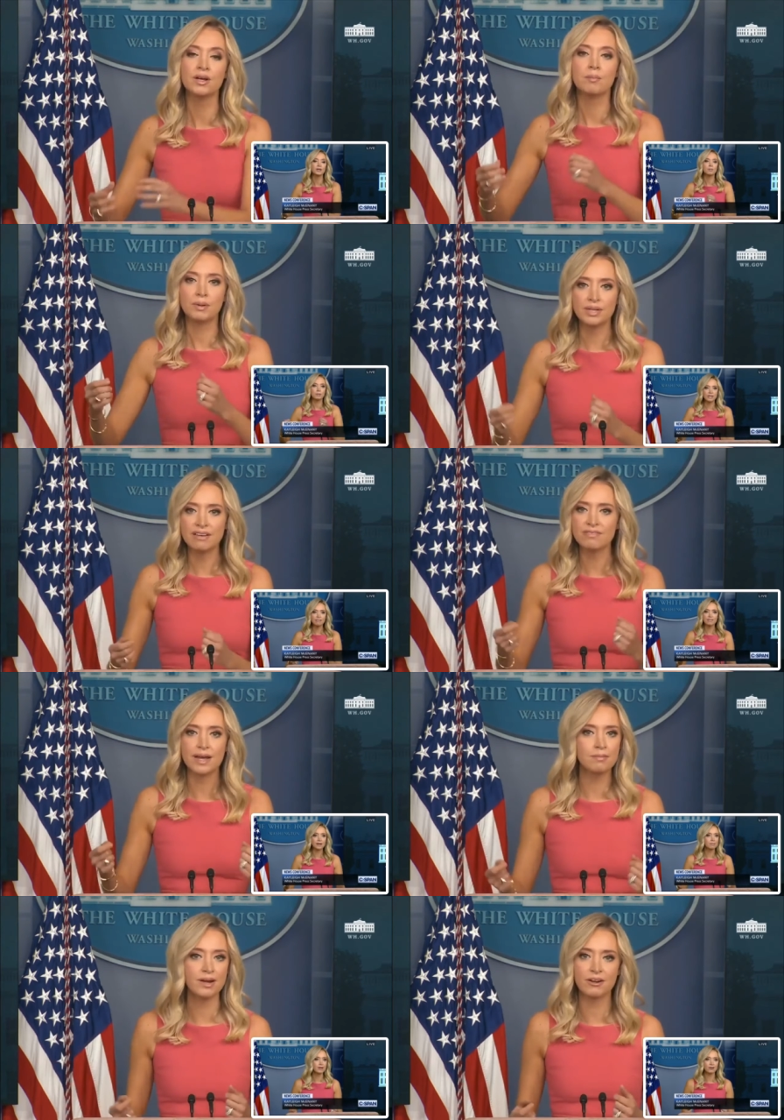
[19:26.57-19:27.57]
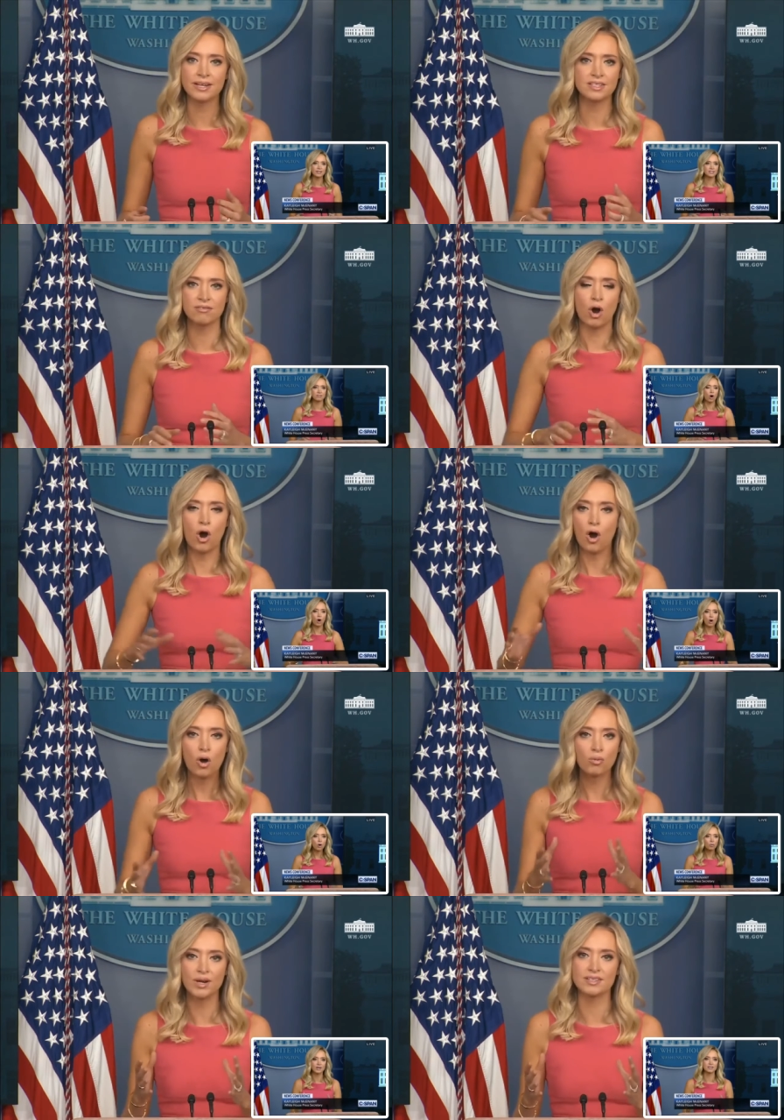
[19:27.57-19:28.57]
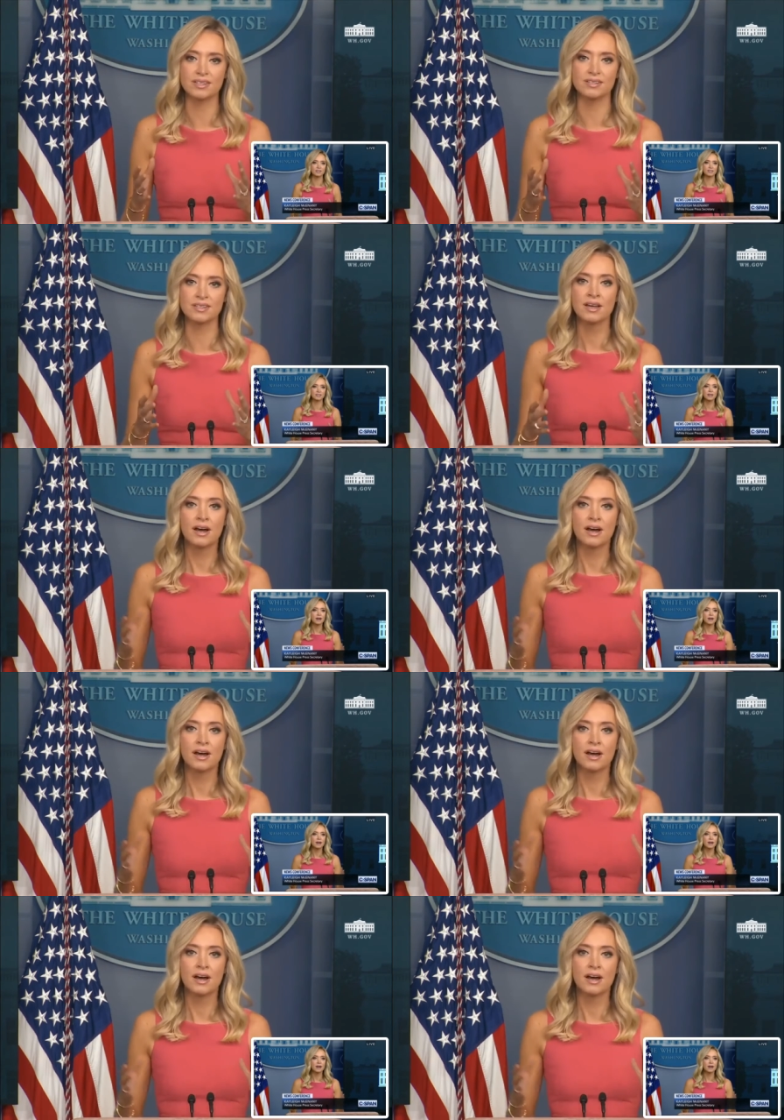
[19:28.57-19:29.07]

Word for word: belief that Americans of all races,